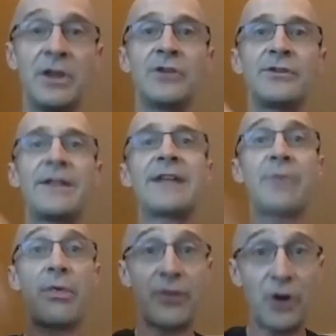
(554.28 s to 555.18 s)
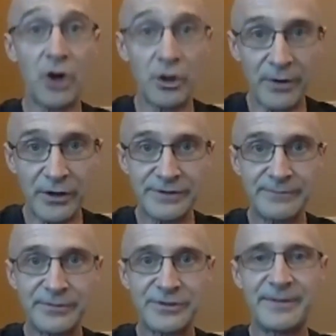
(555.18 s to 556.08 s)
that's the third
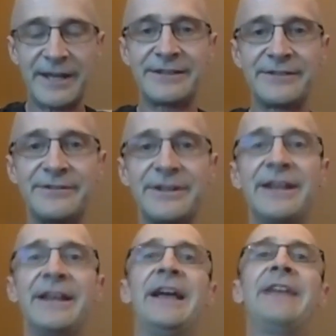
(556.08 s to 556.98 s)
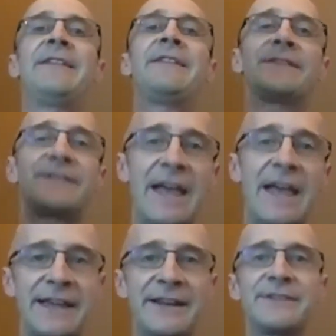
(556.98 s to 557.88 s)
person perspective. And then the
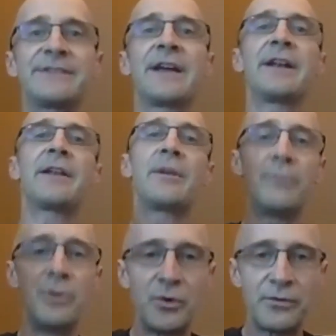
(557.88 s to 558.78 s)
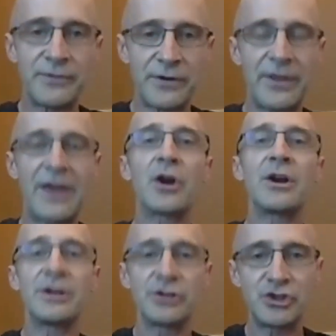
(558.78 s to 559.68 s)
second is kind of to move to
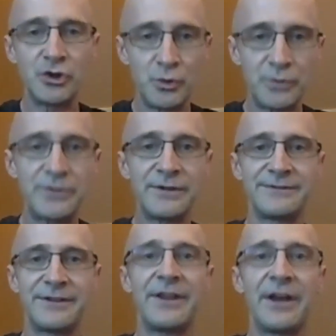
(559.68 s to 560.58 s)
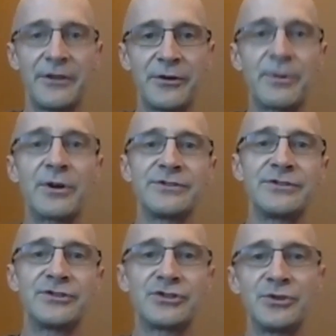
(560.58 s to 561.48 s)
their shoes, to the other
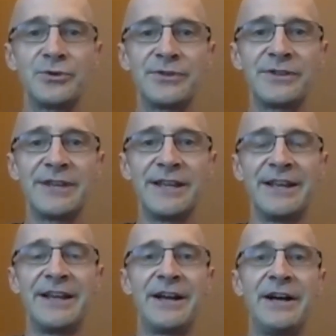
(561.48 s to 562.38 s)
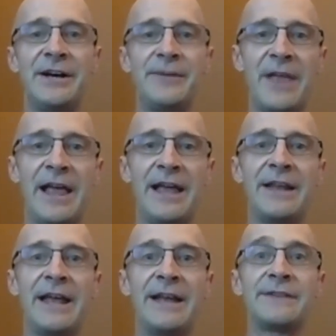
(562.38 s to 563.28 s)
person's shoes. And
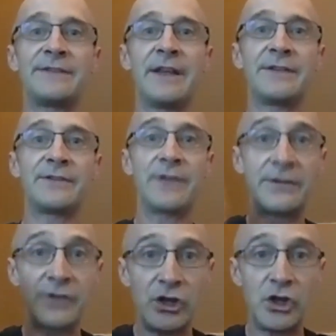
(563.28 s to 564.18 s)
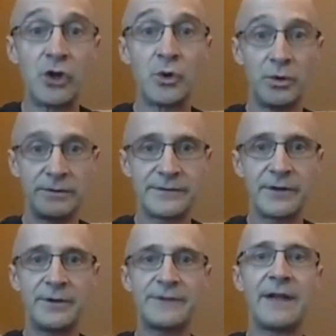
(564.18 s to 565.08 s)
it's a you.
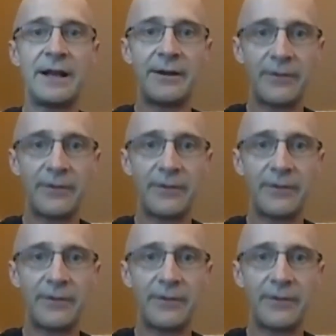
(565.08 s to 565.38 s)
So it's not